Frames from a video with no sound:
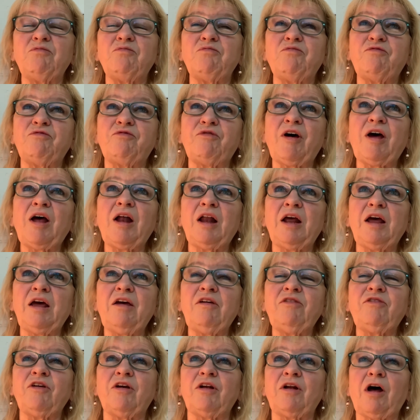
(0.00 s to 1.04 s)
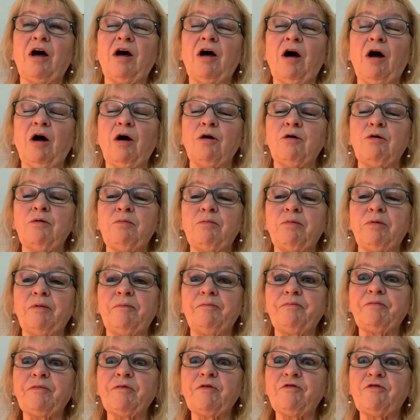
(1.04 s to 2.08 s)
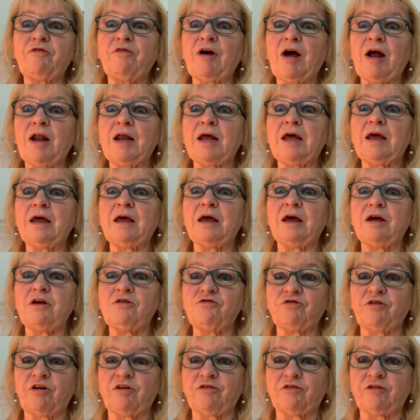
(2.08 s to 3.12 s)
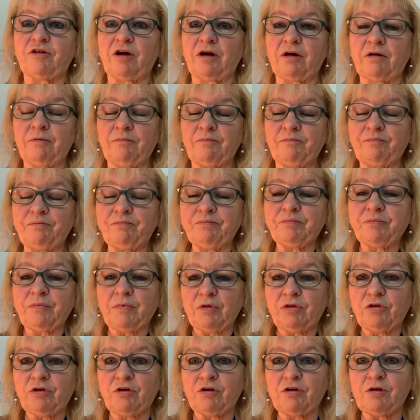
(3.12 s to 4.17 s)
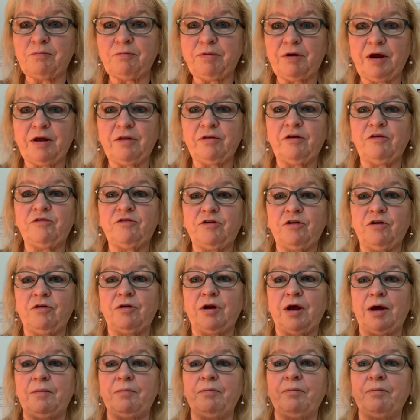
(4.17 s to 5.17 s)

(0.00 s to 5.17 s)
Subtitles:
fairly easy and I hope fairly interesting to complete this unit.